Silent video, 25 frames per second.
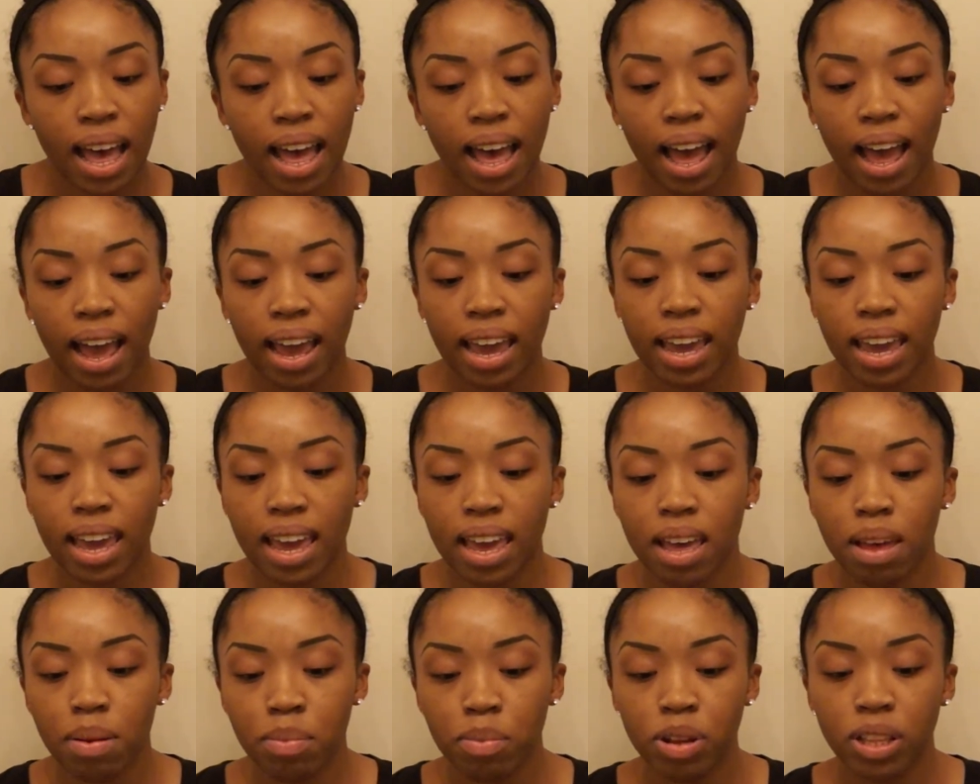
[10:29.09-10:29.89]
I
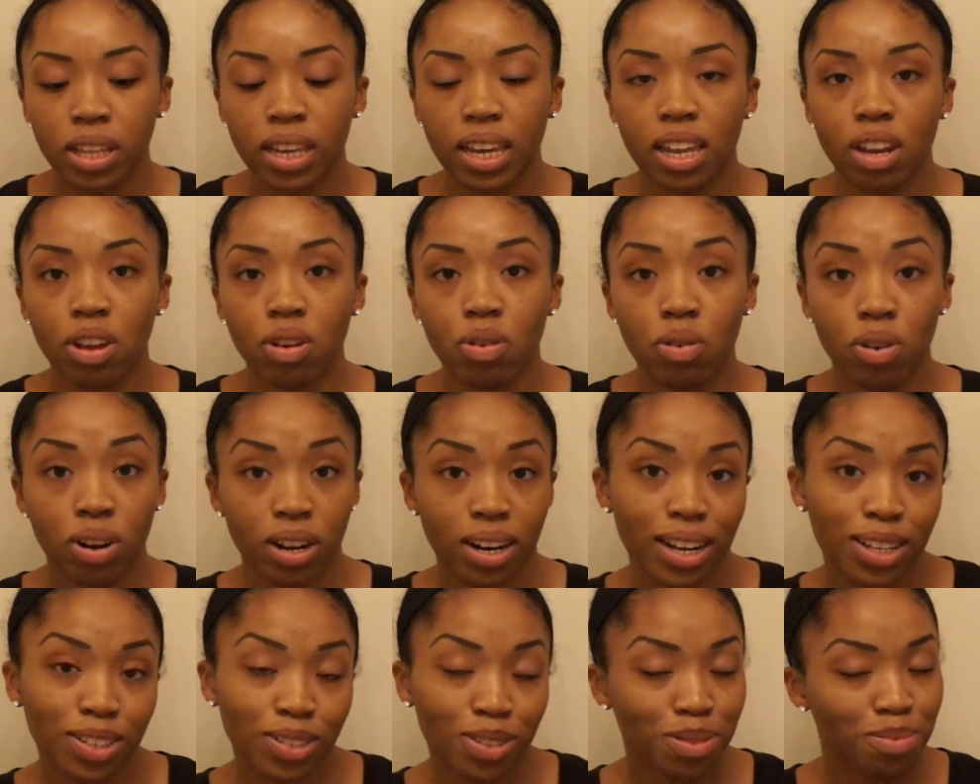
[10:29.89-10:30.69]
am really getting
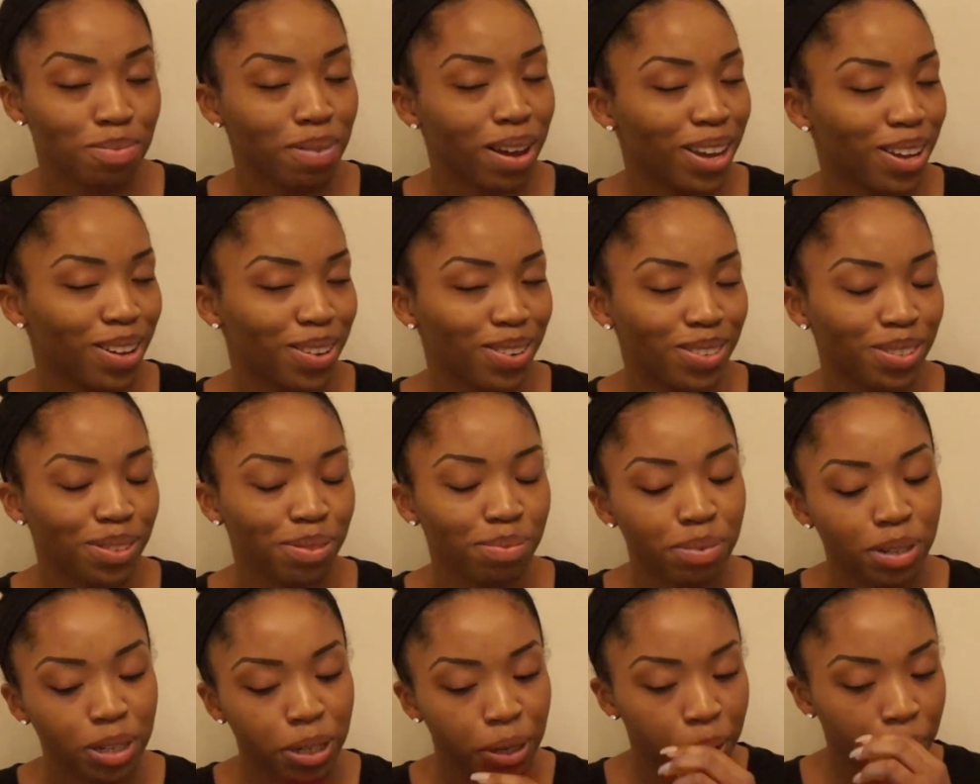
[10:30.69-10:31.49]
organized with my
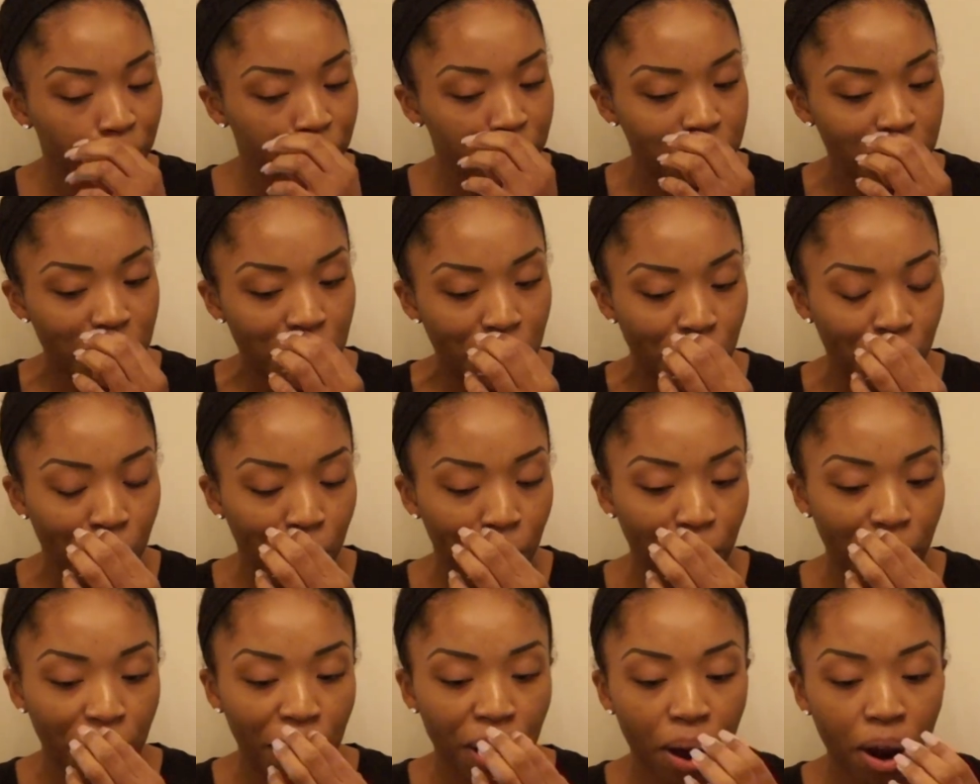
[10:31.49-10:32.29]
YouTube too, so
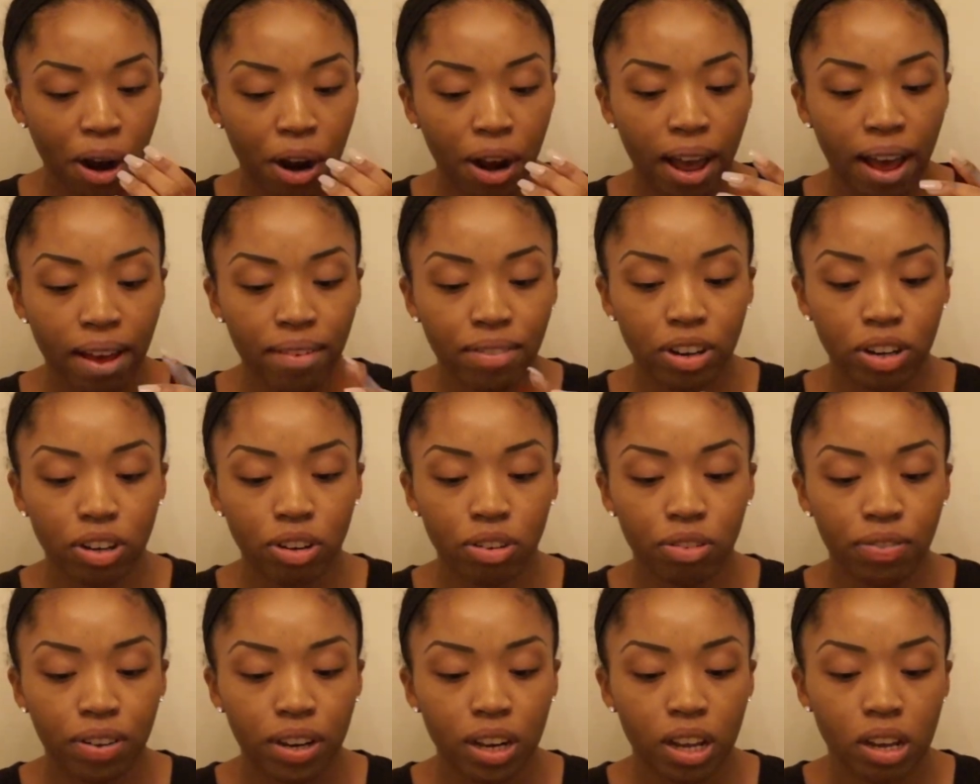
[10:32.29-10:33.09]
we are having
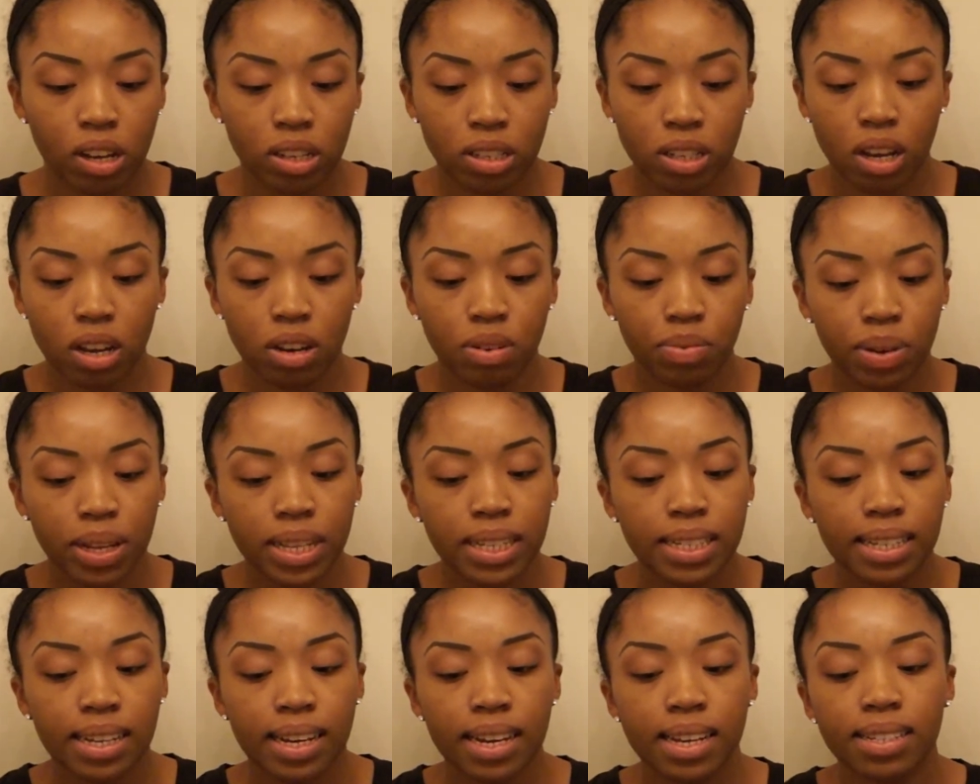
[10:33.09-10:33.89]
new videos on
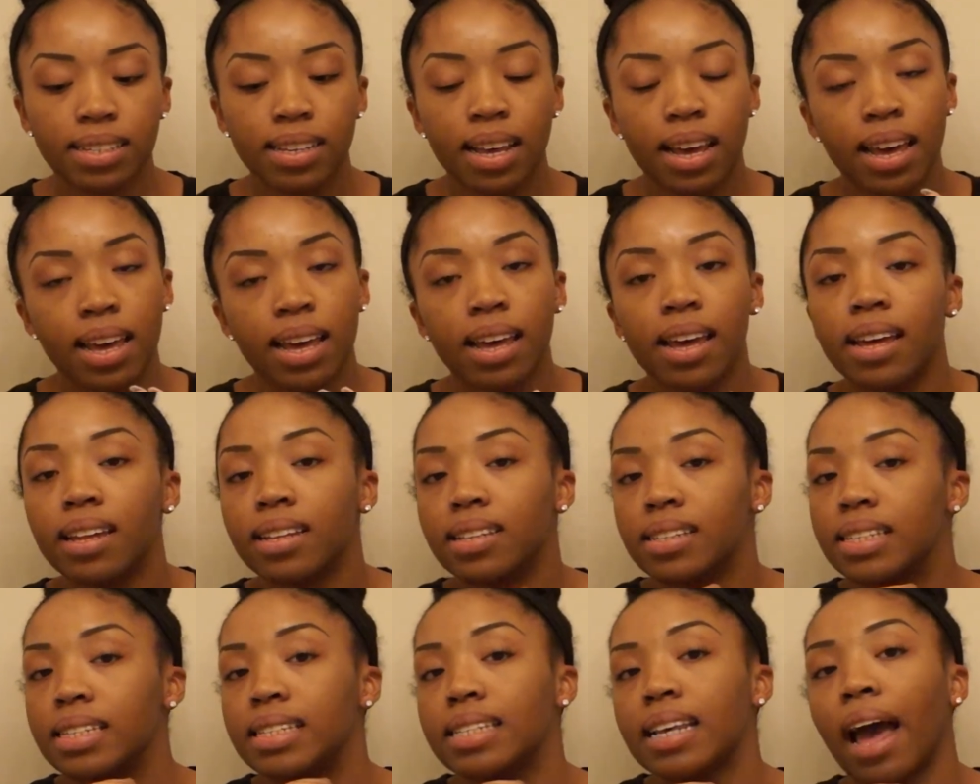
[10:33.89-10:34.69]
Wednesdays
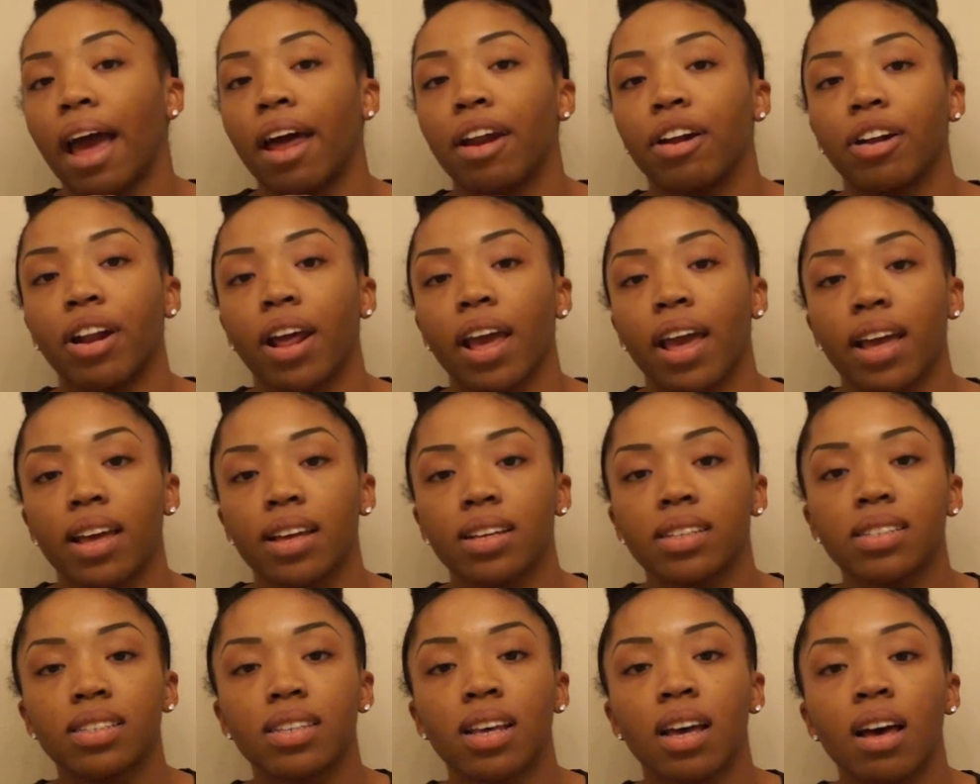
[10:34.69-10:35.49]
and
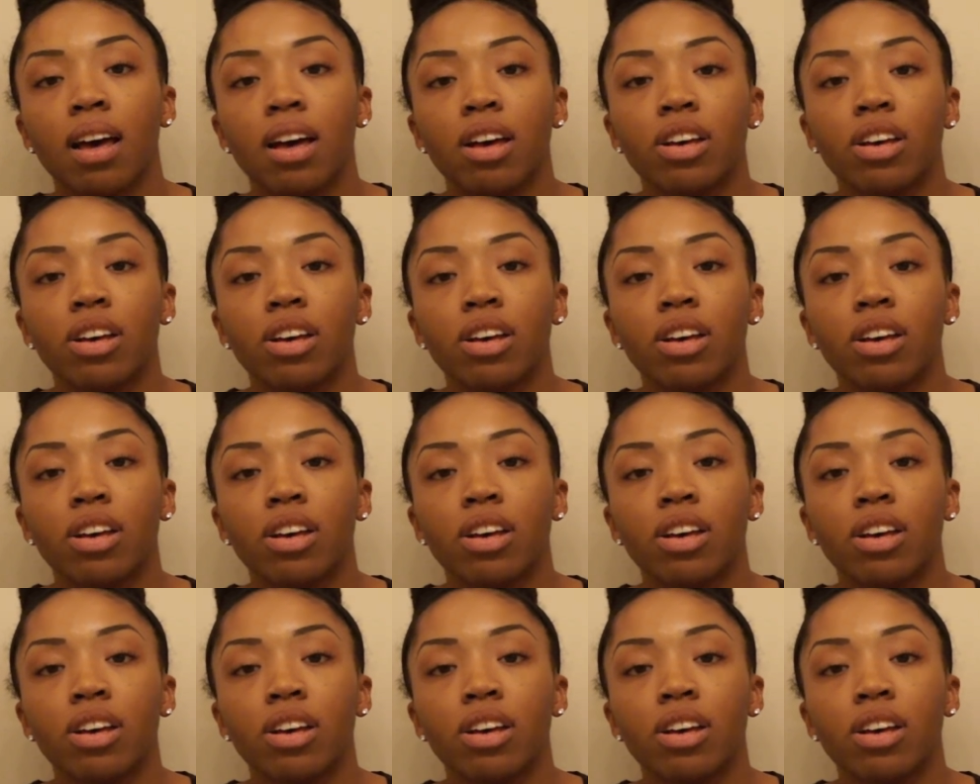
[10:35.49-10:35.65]
Saturdays.